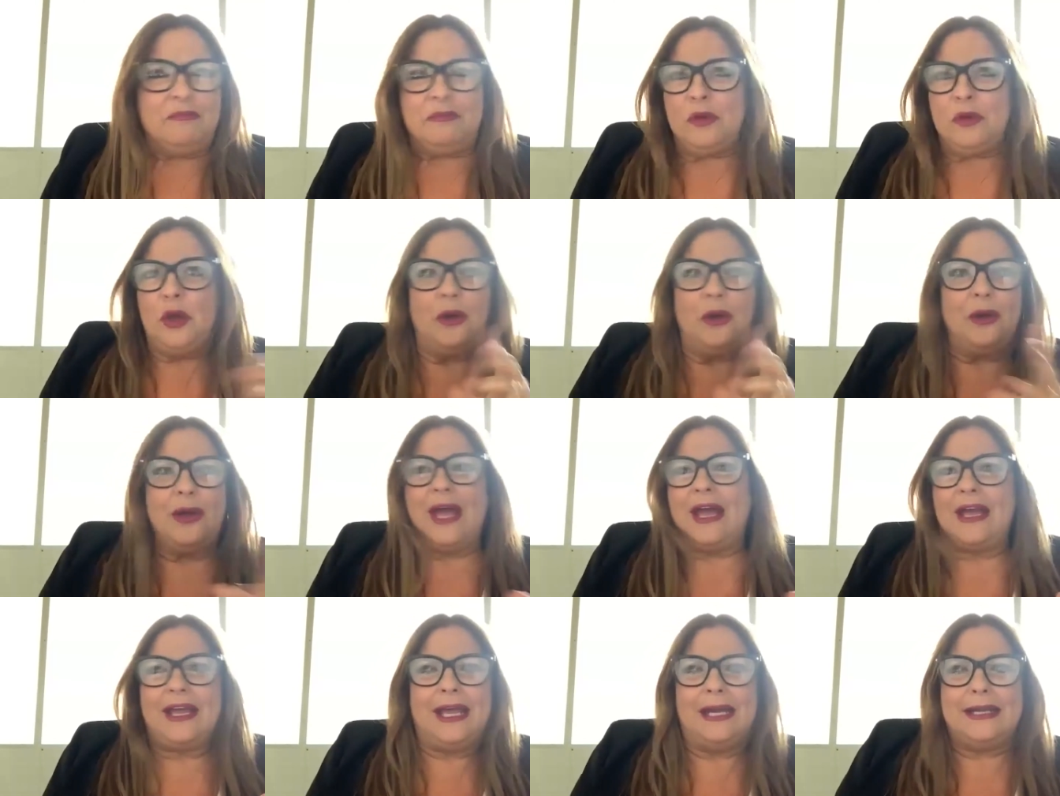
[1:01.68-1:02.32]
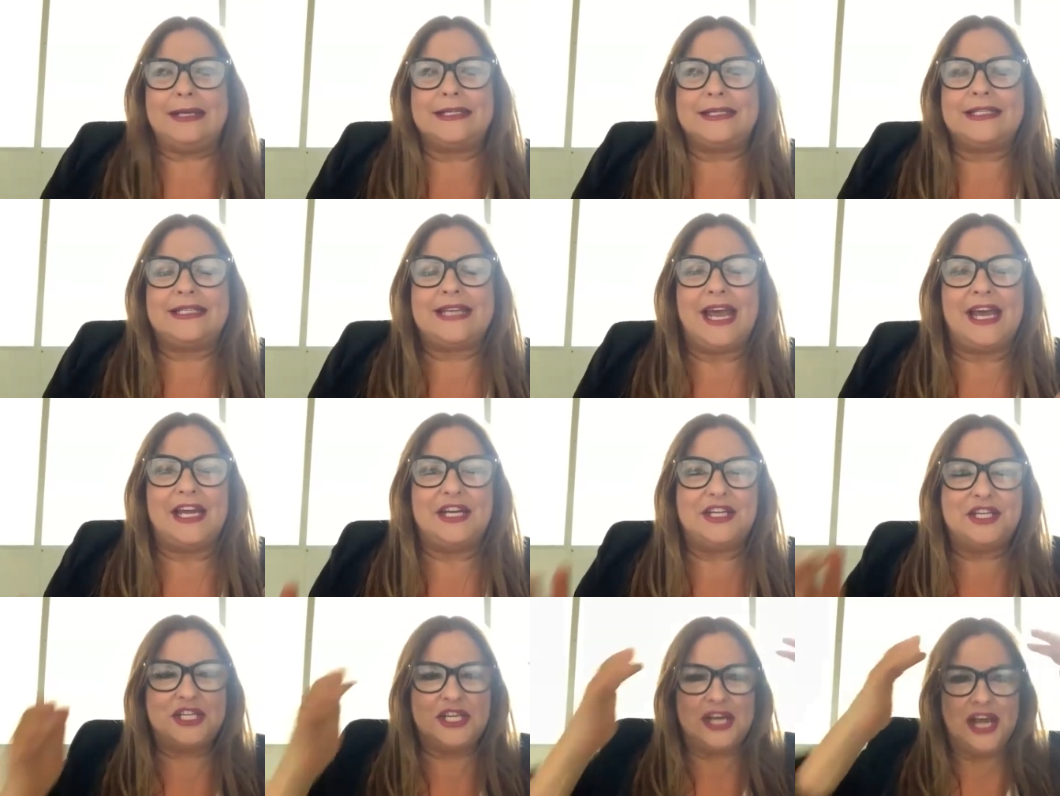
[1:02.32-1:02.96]
you know, get a
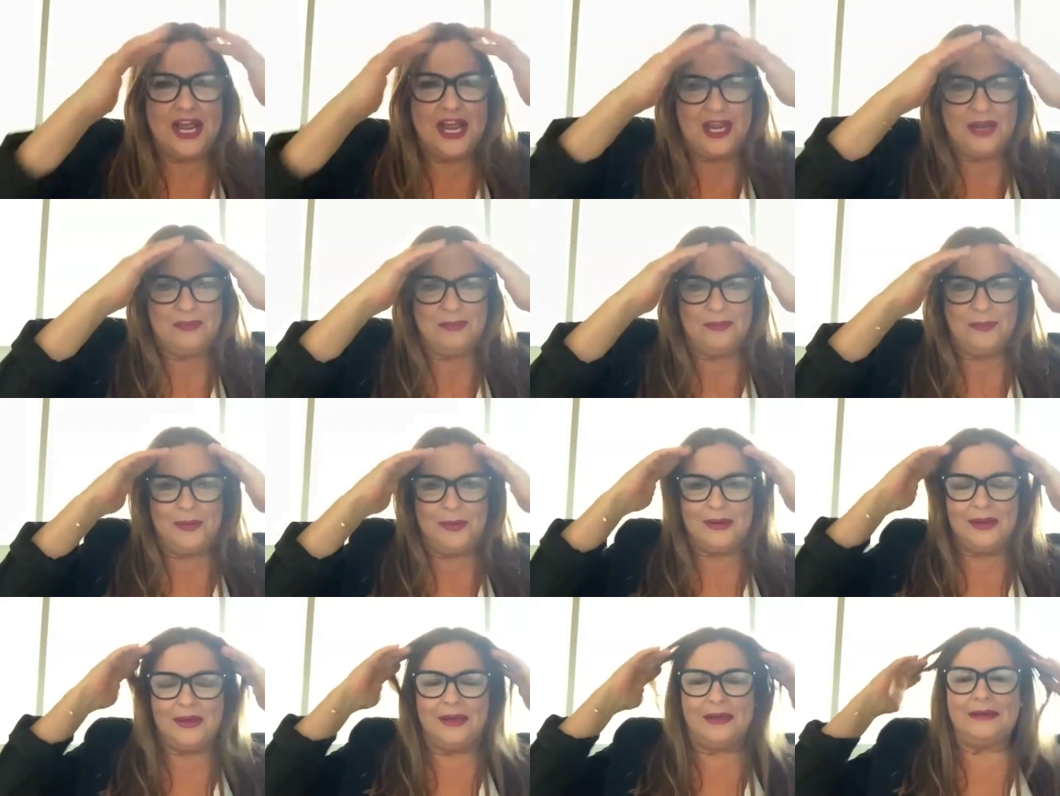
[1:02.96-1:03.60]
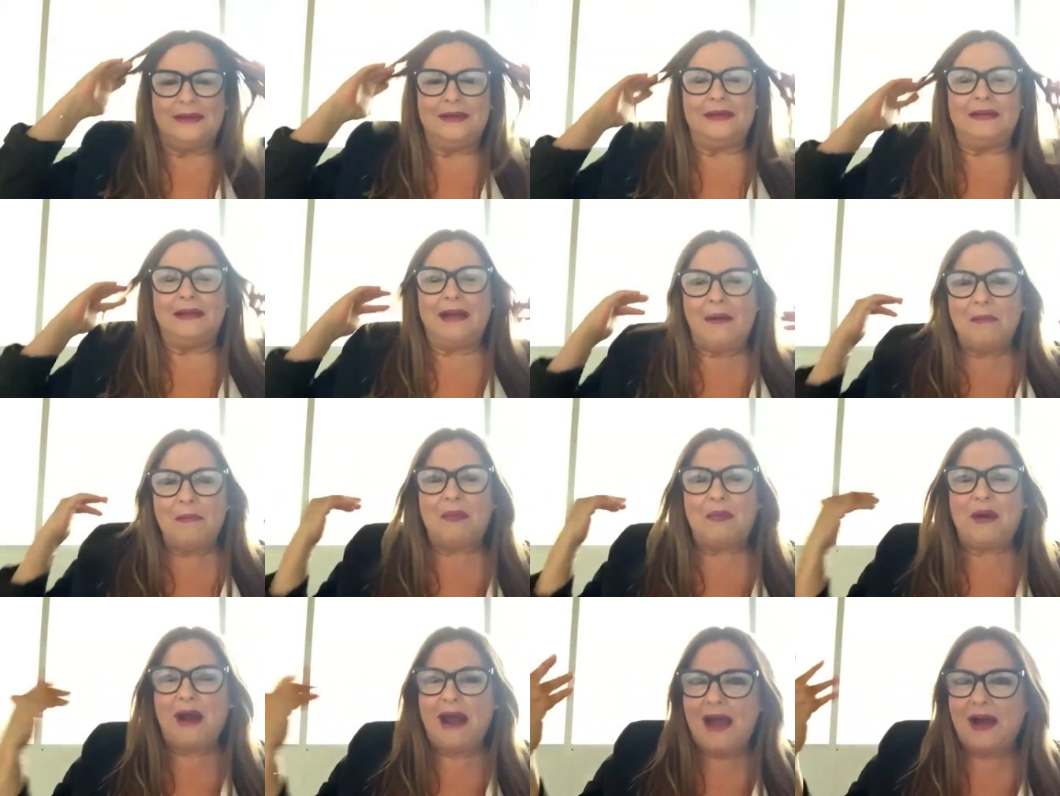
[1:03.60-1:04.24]
stage name. But
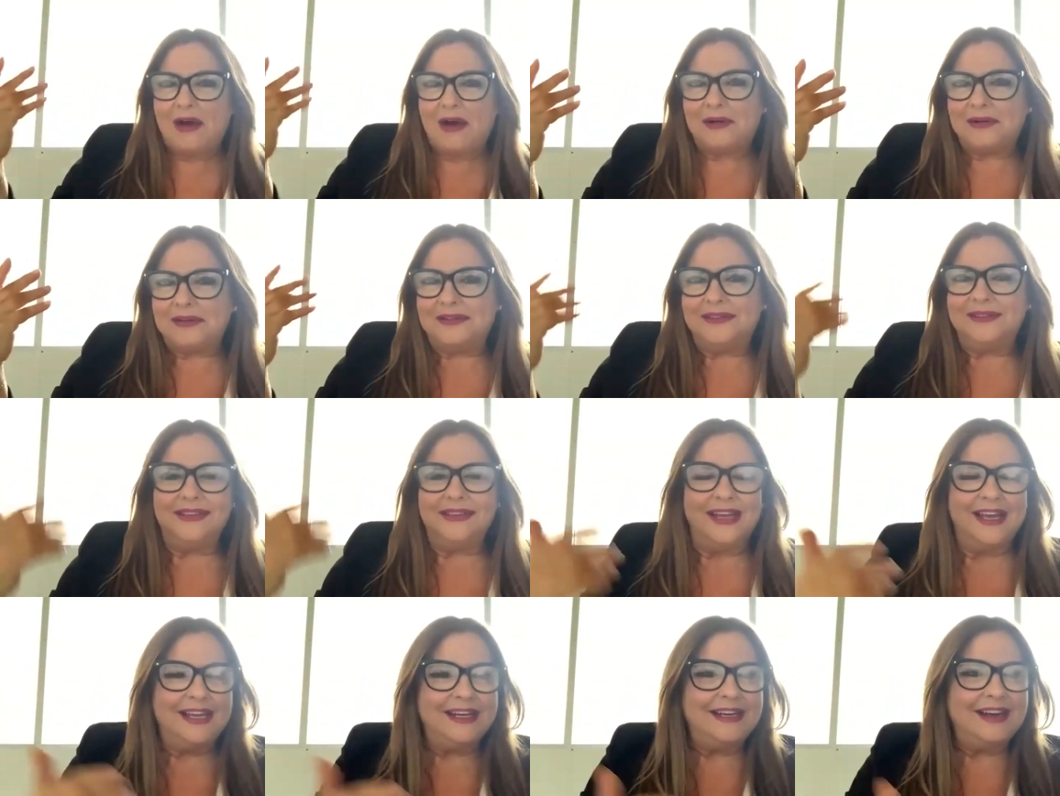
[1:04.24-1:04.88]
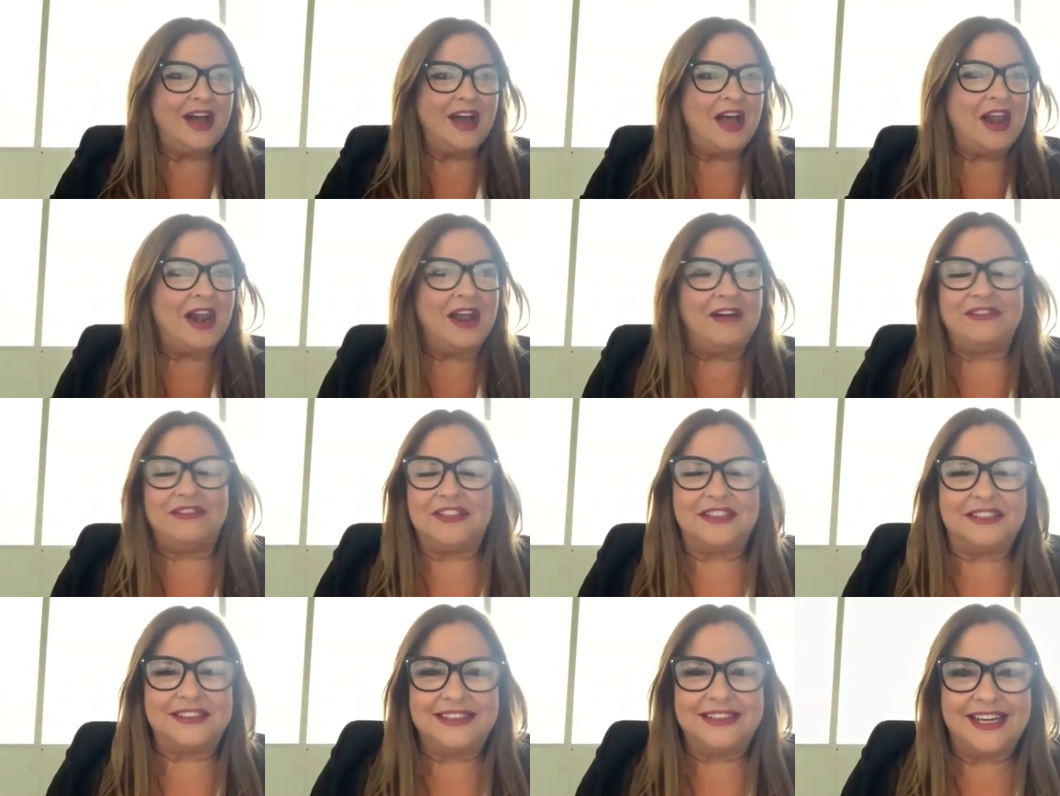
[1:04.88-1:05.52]
I'm proud and I
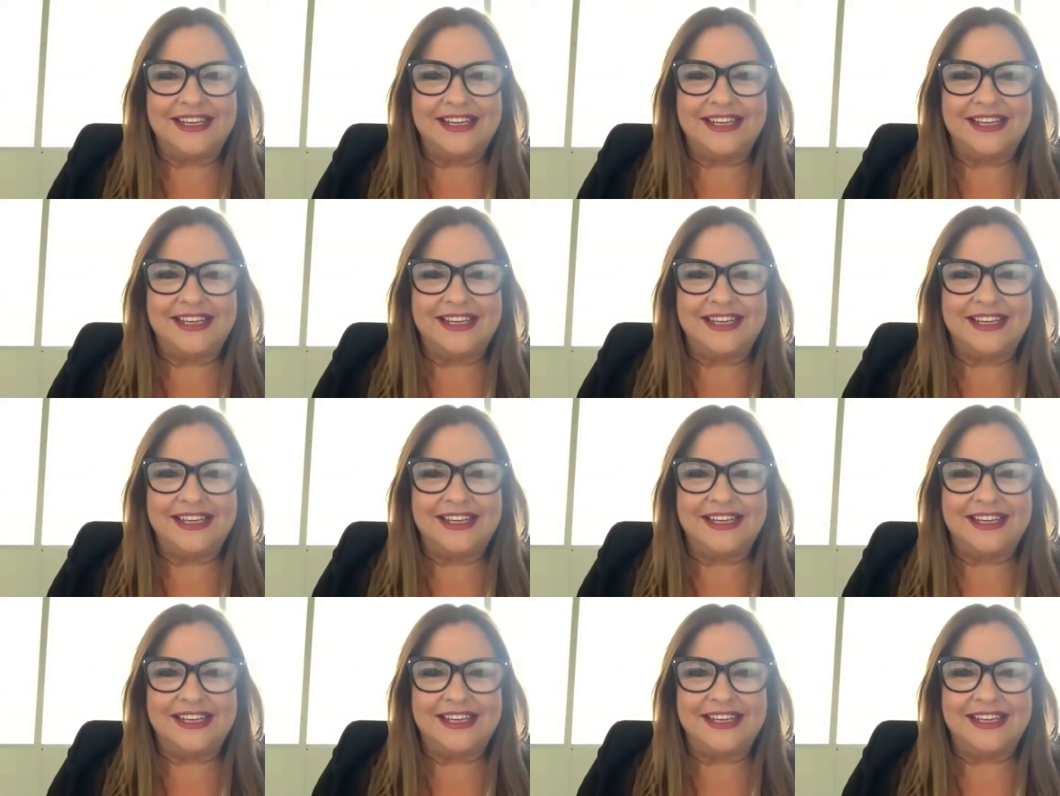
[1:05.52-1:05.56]
love it,